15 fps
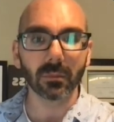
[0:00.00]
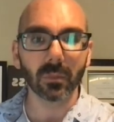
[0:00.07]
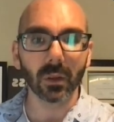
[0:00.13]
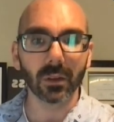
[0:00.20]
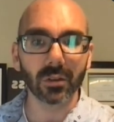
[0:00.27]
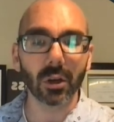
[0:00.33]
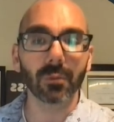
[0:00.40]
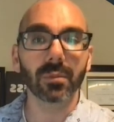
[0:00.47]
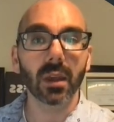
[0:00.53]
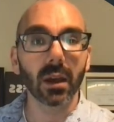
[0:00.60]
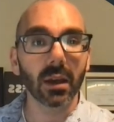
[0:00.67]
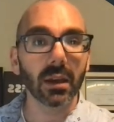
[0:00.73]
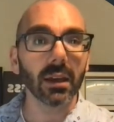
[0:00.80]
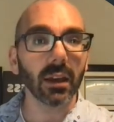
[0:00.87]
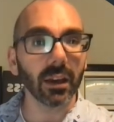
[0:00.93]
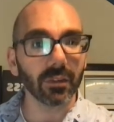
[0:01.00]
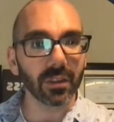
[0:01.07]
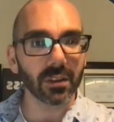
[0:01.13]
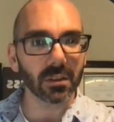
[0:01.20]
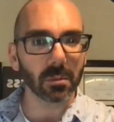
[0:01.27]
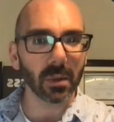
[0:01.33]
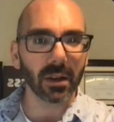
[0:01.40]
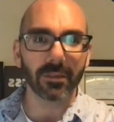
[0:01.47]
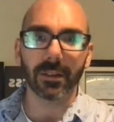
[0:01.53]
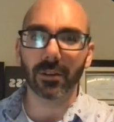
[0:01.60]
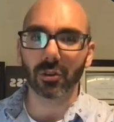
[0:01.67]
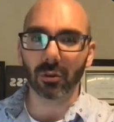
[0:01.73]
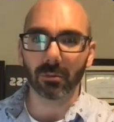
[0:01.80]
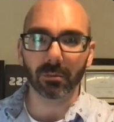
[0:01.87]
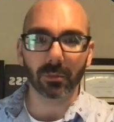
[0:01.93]
So if this is
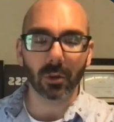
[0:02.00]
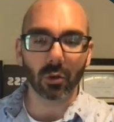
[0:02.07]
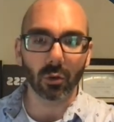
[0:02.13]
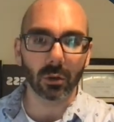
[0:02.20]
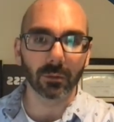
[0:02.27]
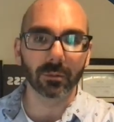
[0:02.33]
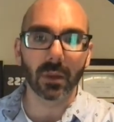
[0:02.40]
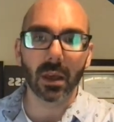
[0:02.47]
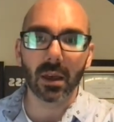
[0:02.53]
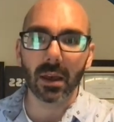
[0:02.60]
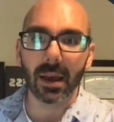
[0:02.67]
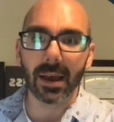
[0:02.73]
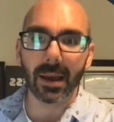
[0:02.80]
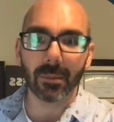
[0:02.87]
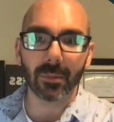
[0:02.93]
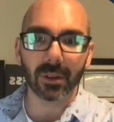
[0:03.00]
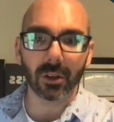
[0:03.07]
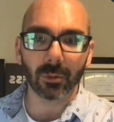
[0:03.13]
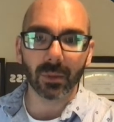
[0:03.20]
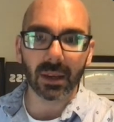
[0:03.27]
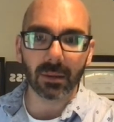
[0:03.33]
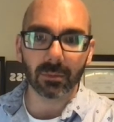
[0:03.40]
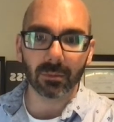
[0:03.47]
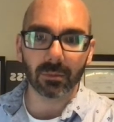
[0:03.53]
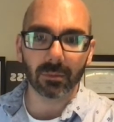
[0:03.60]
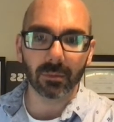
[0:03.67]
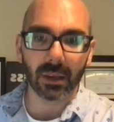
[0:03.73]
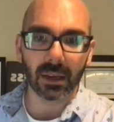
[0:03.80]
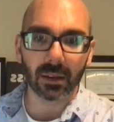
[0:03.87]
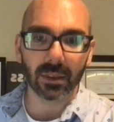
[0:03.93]
beneficial, cool. Um, but your main
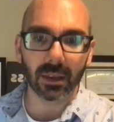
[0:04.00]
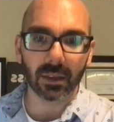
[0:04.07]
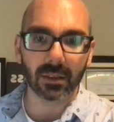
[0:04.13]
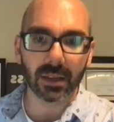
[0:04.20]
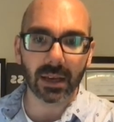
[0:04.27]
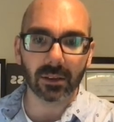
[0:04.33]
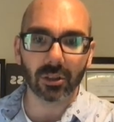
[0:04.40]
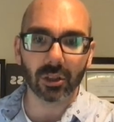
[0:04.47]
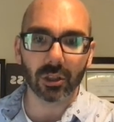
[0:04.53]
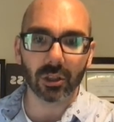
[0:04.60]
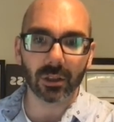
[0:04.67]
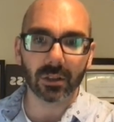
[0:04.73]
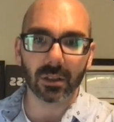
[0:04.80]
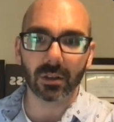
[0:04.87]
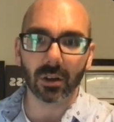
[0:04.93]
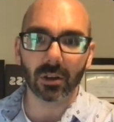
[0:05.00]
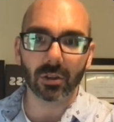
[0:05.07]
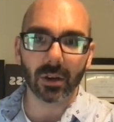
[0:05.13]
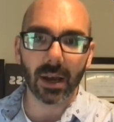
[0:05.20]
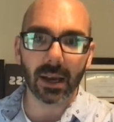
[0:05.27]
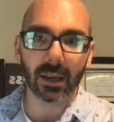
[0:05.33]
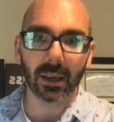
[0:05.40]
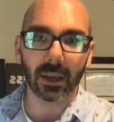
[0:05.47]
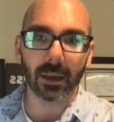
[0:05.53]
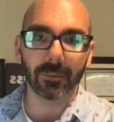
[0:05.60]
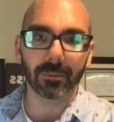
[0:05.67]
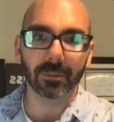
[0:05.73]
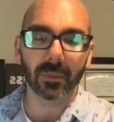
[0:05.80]
main thing is actually just to start tracking it.